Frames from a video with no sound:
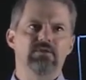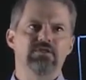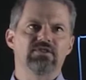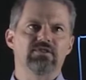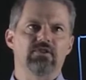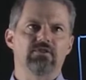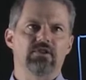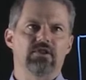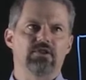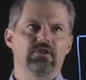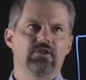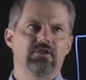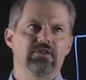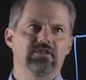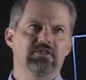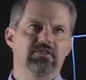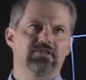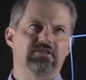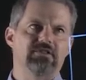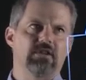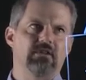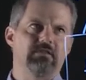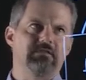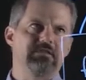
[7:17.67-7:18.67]
So the goods
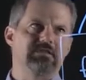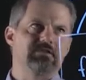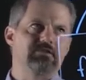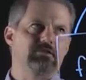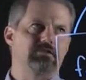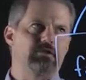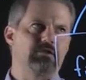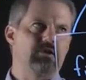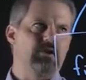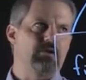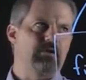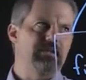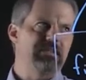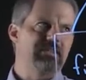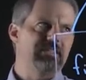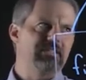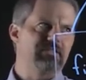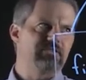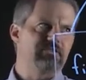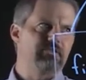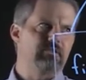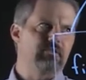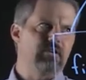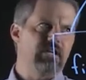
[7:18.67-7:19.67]
and services are going
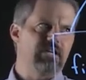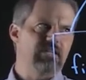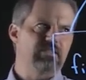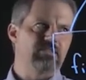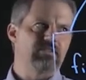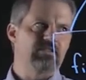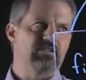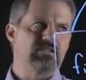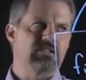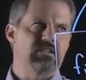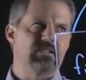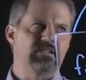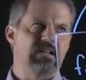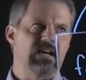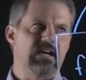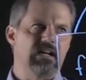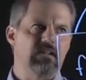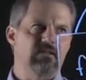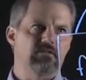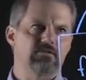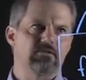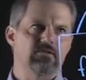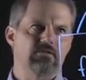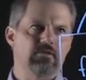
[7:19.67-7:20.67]
this direction and the
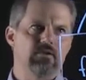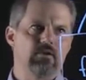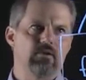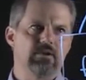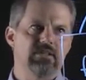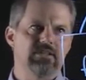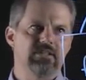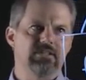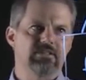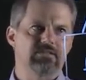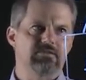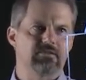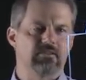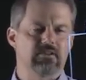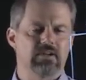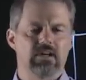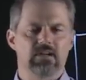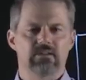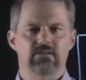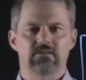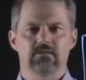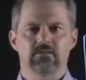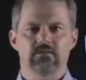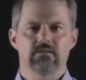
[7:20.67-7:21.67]
dollars are going this
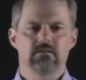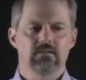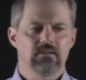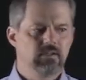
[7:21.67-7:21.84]
direction.